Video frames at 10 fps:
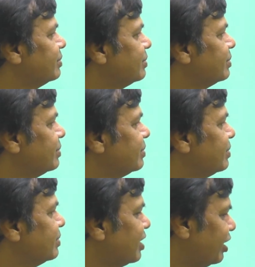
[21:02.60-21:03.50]
And if
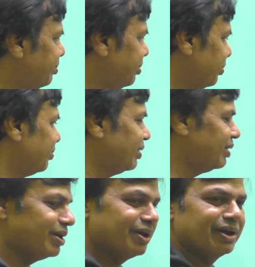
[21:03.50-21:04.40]
you
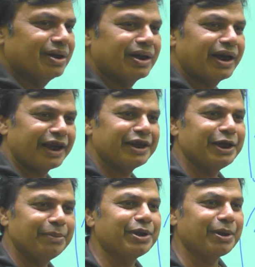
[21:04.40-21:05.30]
can keep them in
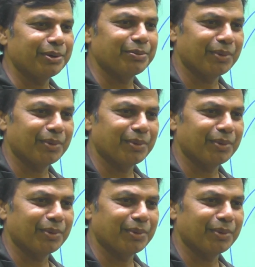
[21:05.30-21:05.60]
mind,